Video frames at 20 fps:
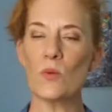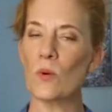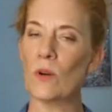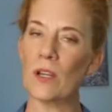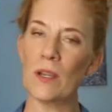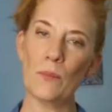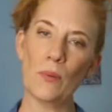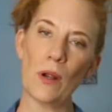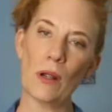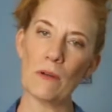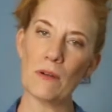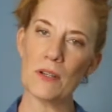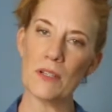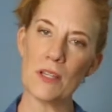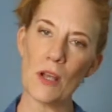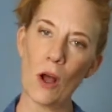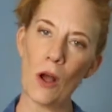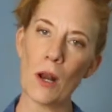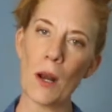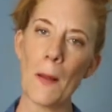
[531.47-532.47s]
work in
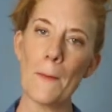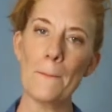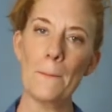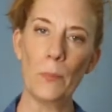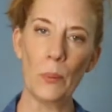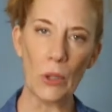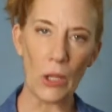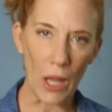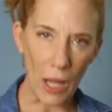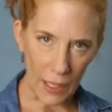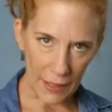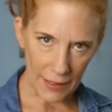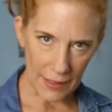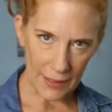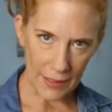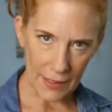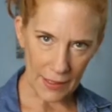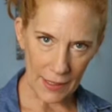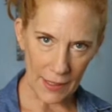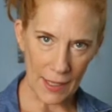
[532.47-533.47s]
progress on
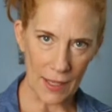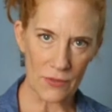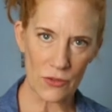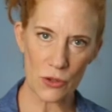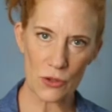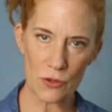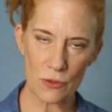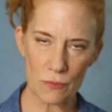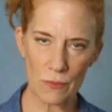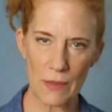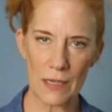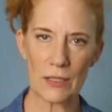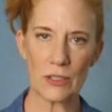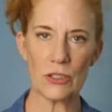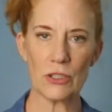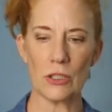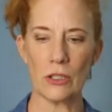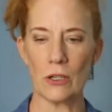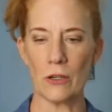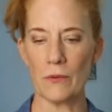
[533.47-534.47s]
blocking as a
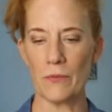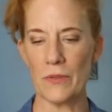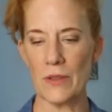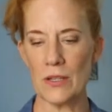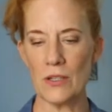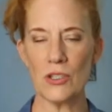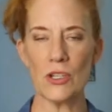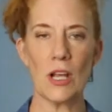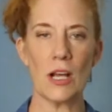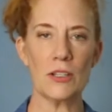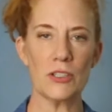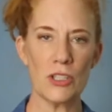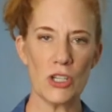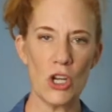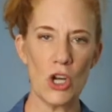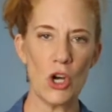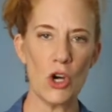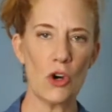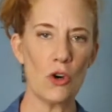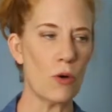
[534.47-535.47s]
director, things you got to
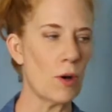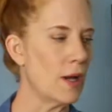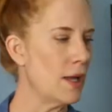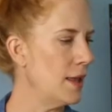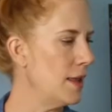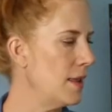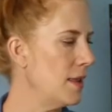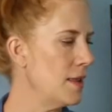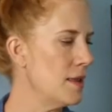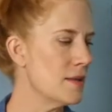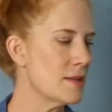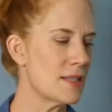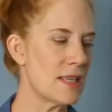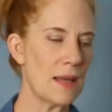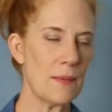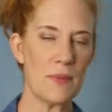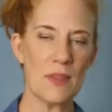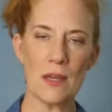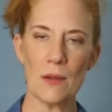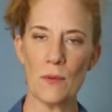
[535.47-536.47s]
know.
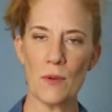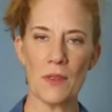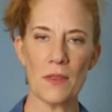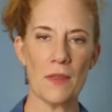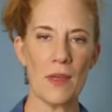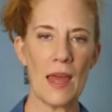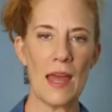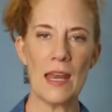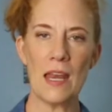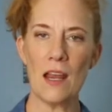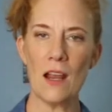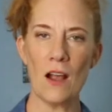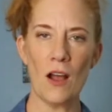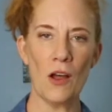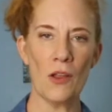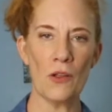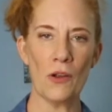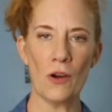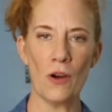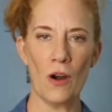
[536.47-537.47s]
Same thing with any
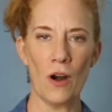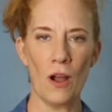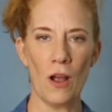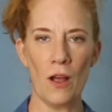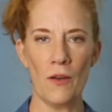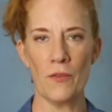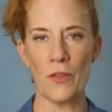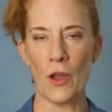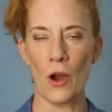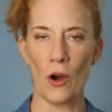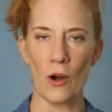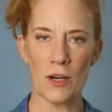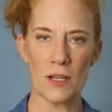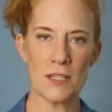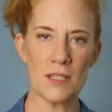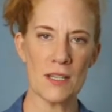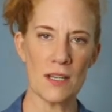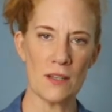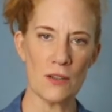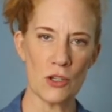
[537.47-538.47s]
other of the
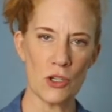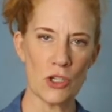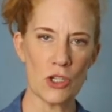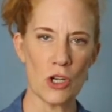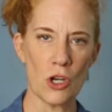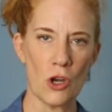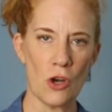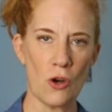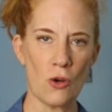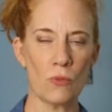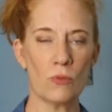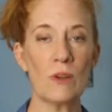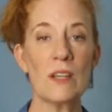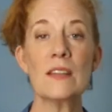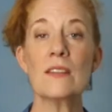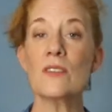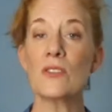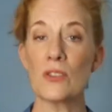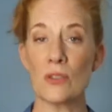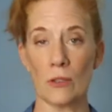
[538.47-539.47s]
artists in the show. Read
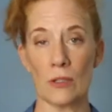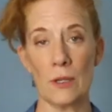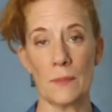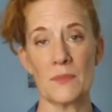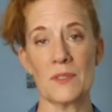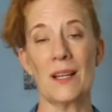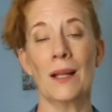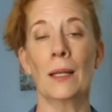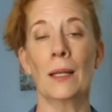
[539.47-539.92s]
the script a